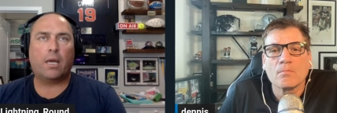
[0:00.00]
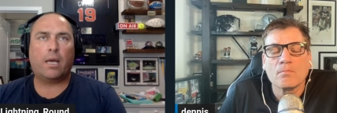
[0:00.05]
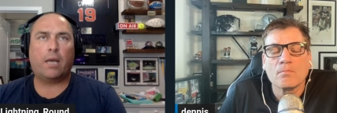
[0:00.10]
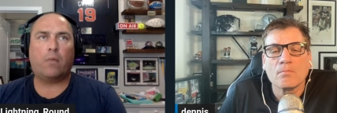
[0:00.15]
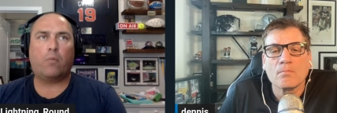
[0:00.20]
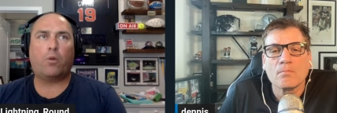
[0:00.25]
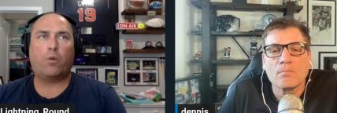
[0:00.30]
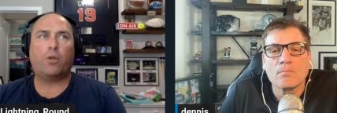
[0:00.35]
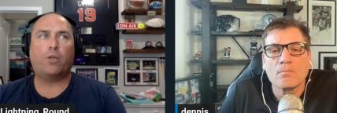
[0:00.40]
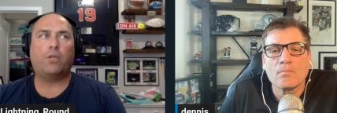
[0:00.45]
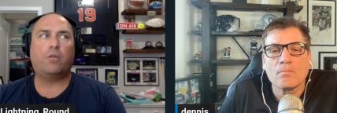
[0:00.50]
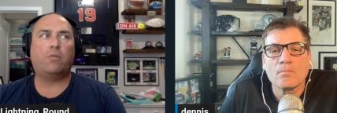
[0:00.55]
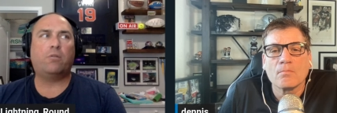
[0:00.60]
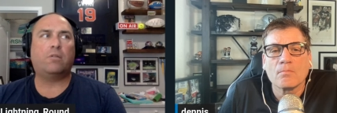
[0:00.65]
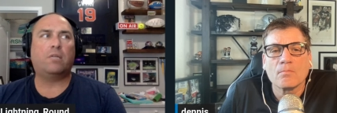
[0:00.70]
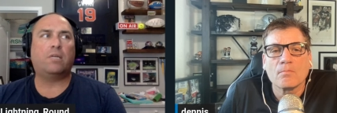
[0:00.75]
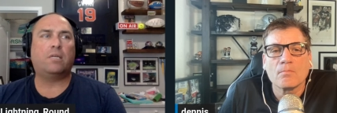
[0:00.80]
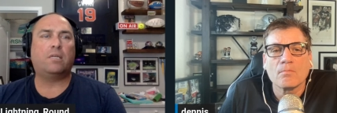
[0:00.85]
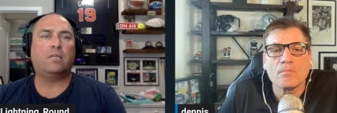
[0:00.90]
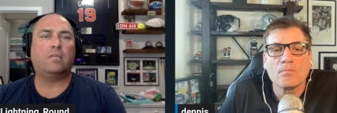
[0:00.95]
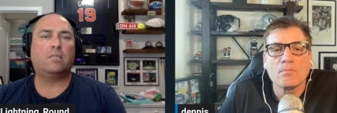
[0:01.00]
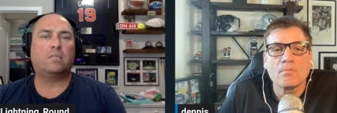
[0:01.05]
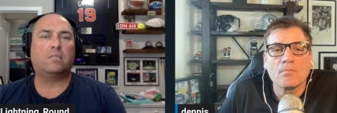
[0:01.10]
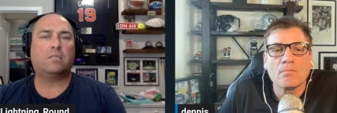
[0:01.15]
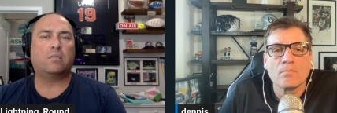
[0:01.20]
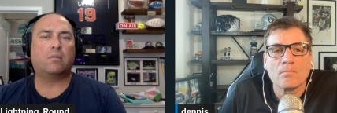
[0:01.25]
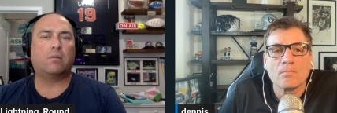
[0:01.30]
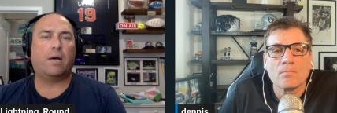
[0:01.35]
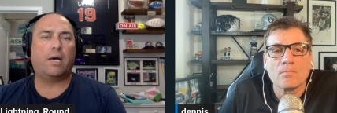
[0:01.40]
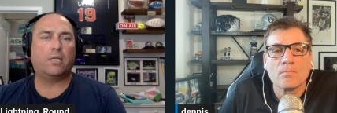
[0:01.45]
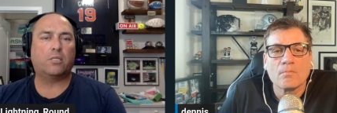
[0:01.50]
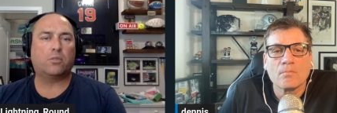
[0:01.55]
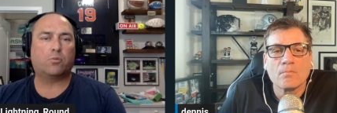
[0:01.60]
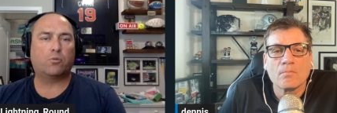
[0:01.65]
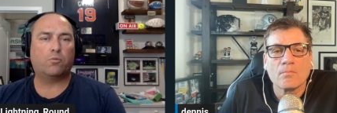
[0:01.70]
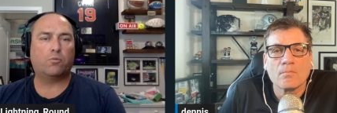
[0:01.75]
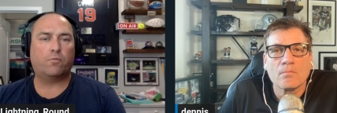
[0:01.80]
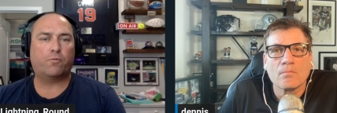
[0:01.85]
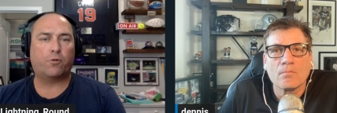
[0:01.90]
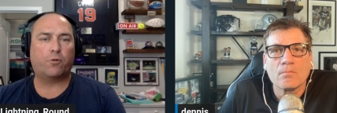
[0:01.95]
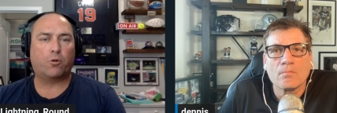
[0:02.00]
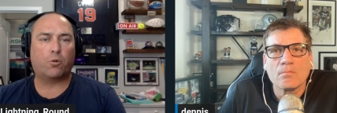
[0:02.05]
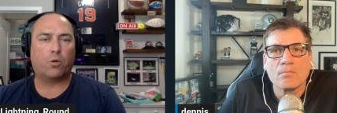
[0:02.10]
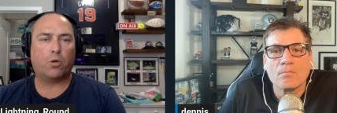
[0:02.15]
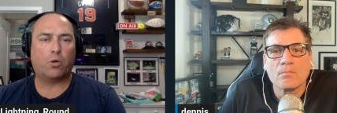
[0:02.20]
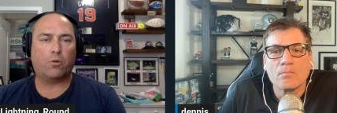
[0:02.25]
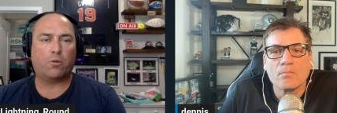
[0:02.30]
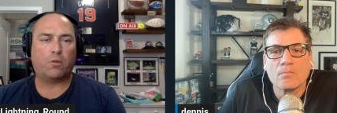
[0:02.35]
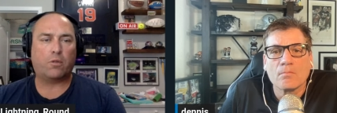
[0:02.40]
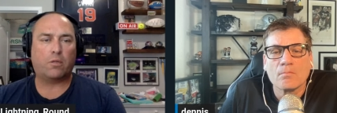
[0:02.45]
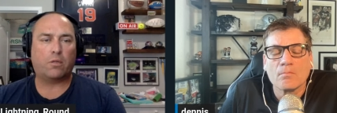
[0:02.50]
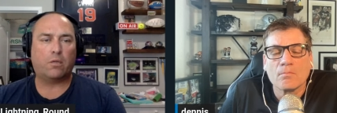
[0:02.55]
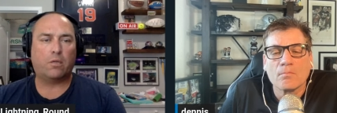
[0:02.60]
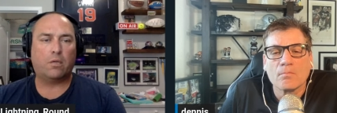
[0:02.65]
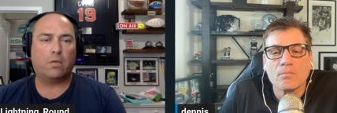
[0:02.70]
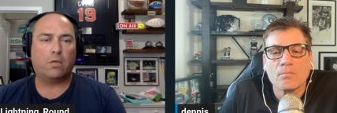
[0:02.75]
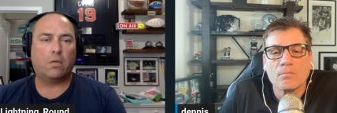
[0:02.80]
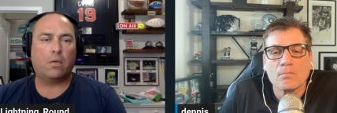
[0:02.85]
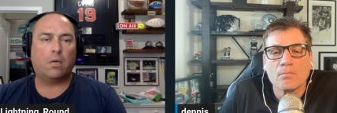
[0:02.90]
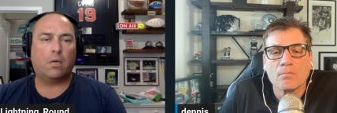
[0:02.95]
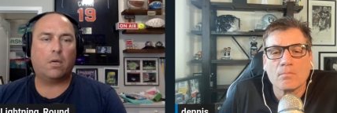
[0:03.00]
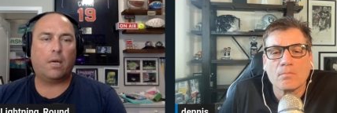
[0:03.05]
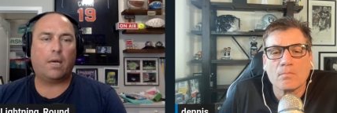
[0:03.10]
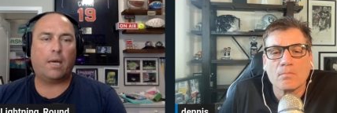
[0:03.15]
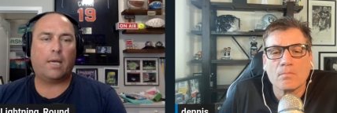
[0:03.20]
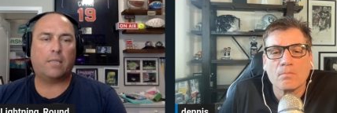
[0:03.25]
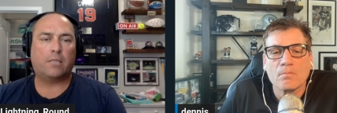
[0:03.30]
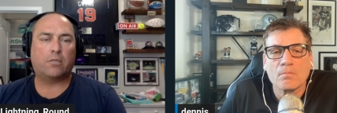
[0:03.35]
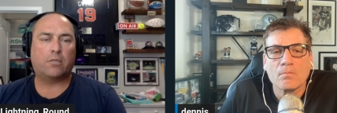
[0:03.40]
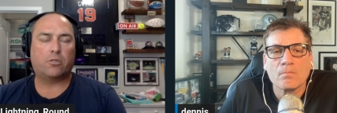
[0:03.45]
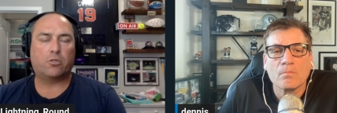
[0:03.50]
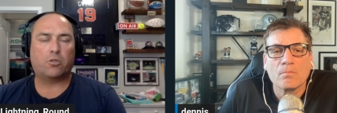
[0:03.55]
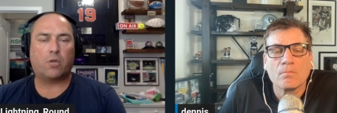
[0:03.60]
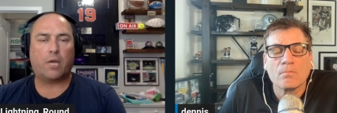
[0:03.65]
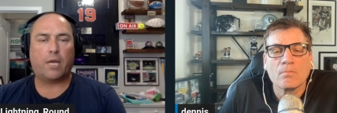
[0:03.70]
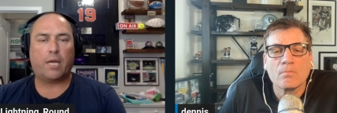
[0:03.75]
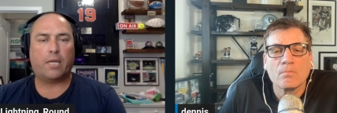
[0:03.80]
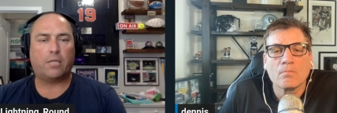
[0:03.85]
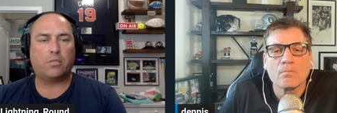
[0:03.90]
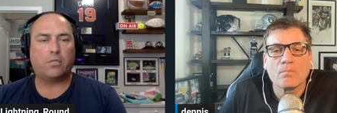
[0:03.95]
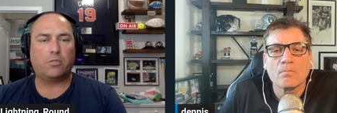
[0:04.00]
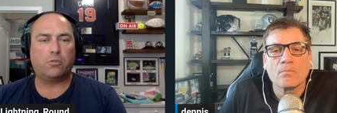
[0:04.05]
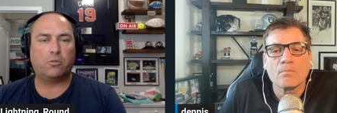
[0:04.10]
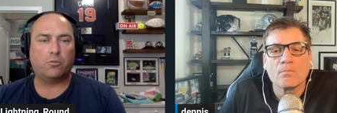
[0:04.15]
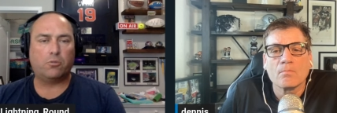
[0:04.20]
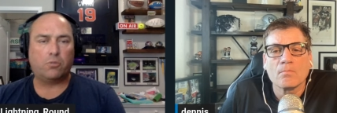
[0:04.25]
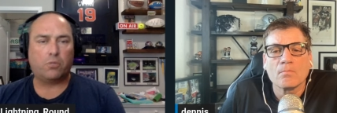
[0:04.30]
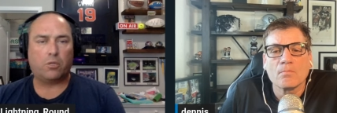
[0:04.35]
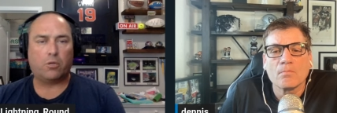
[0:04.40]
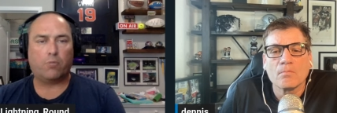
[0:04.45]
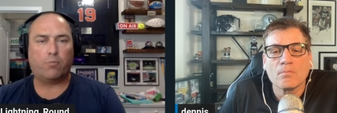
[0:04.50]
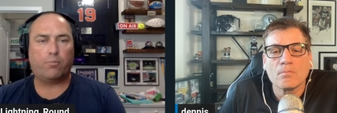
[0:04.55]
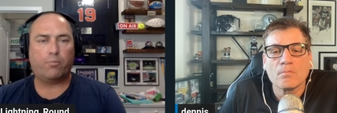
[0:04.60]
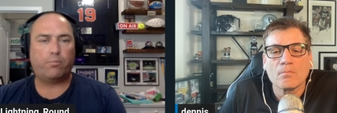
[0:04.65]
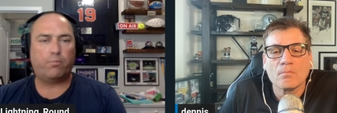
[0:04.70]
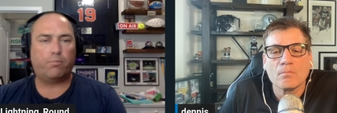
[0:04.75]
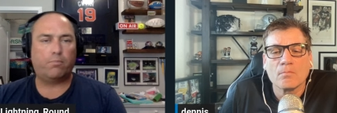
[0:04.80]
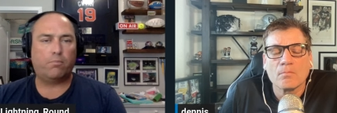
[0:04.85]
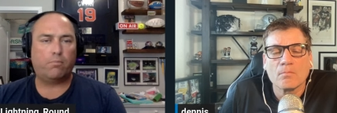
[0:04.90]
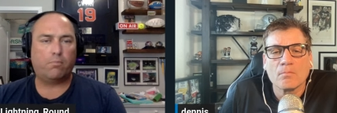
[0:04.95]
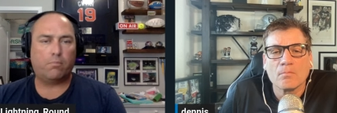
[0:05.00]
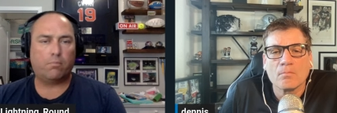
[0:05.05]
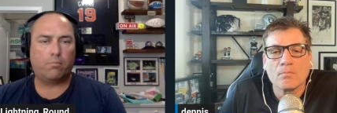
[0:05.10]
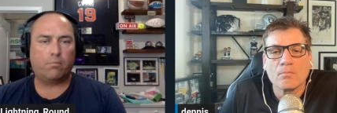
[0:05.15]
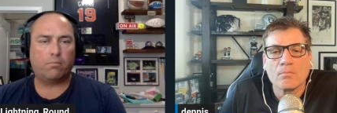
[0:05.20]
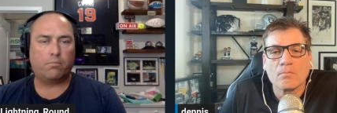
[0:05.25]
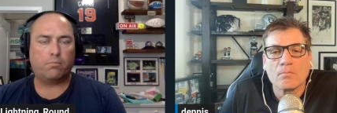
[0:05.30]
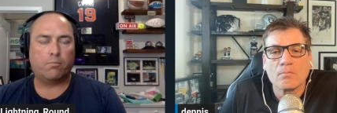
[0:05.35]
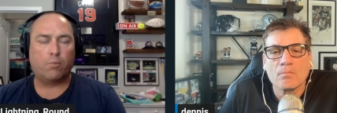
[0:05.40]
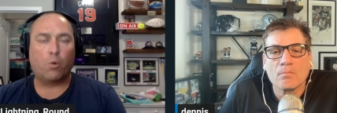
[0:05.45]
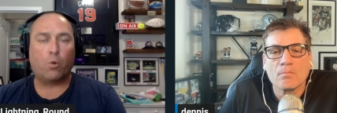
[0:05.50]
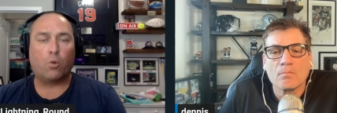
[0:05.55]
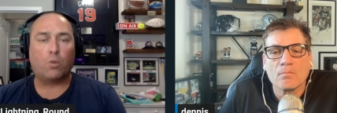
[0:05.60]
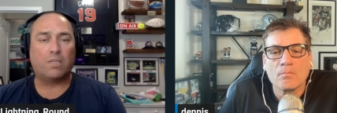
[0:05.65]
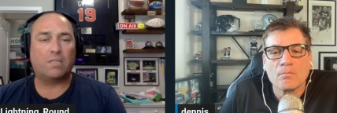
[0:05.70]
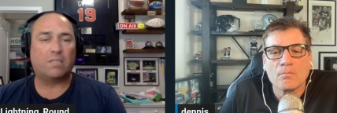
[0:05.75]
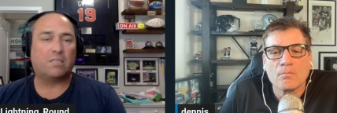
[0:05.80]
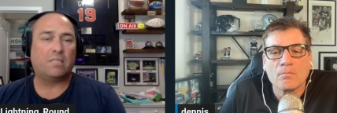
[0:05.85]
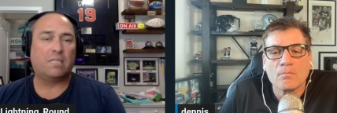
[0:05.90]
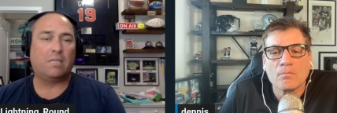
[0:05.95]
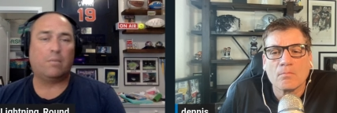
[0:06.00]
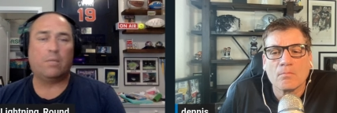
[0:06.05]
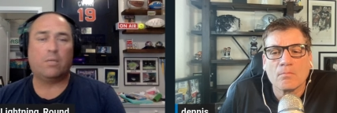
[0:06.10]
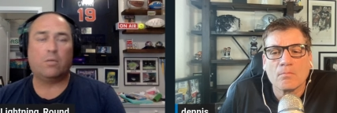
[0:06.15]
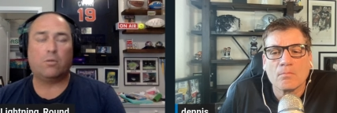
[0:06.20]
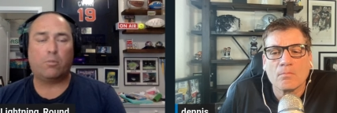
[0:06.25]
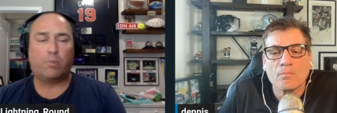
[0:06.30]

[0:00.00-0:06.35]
Speaker 1: And where do you think he still has room for growth as they're trying to, you know, mold this team into a